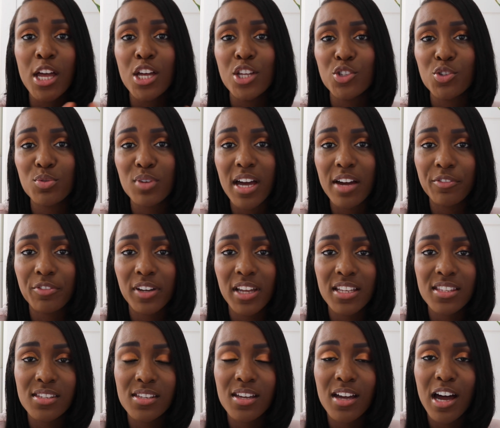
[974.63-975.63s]
Do not
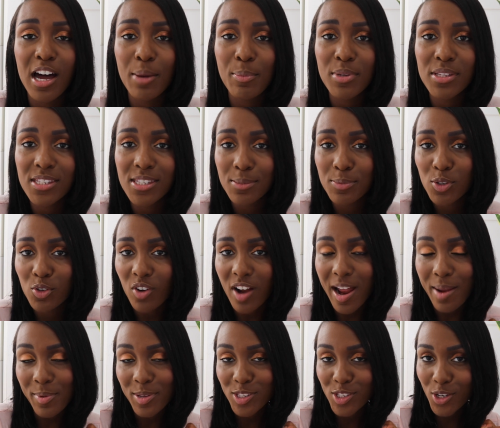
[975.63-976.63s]
forget to comment,
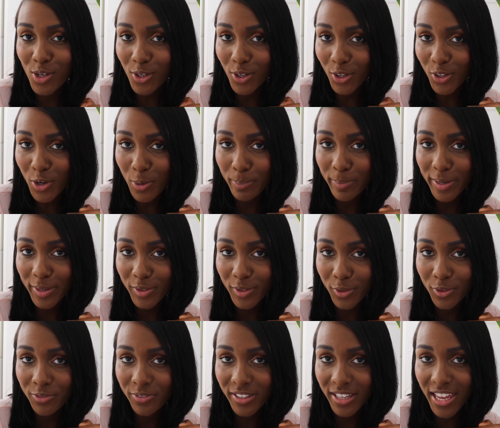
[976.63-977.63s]
subscribe, and turn on your bell
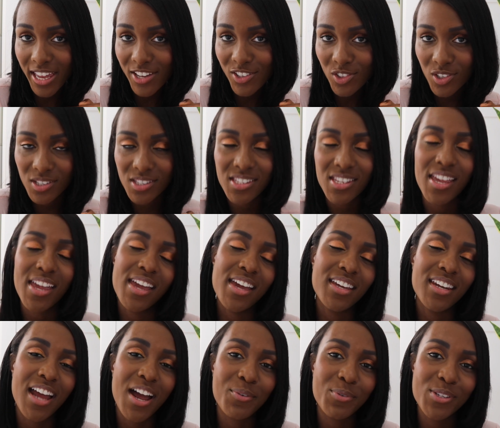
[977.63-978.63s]
notifications.
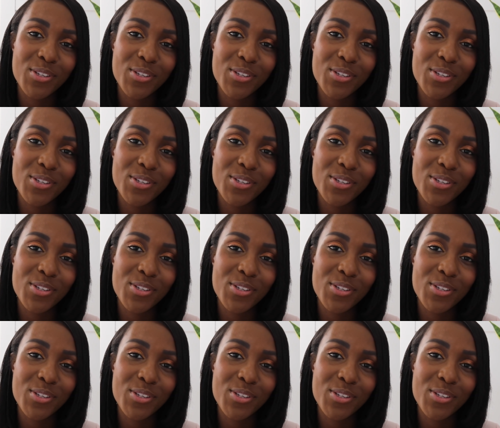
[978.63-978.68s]
And I